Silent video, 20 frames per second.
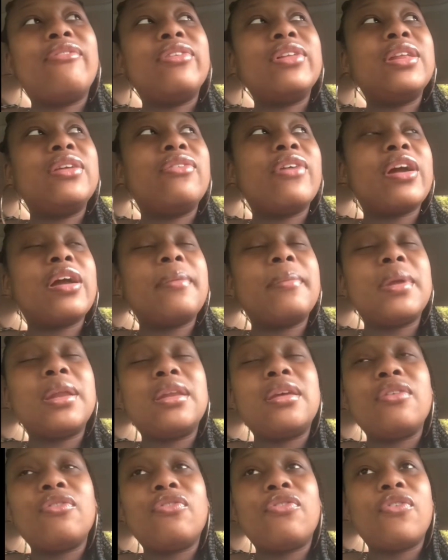really recommend
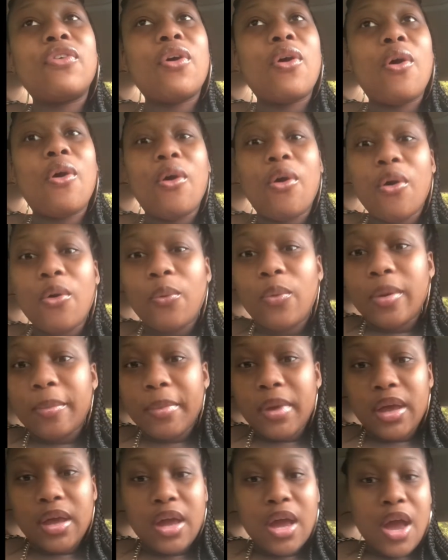it for all
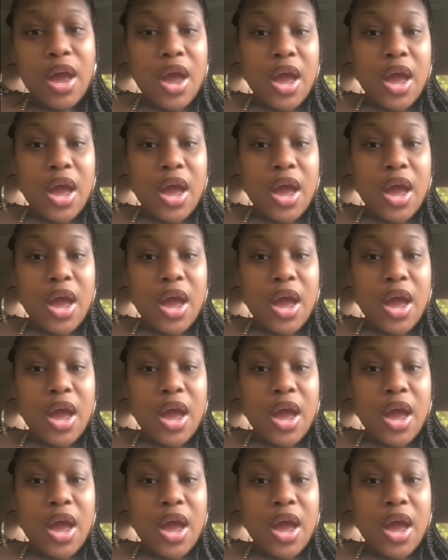women.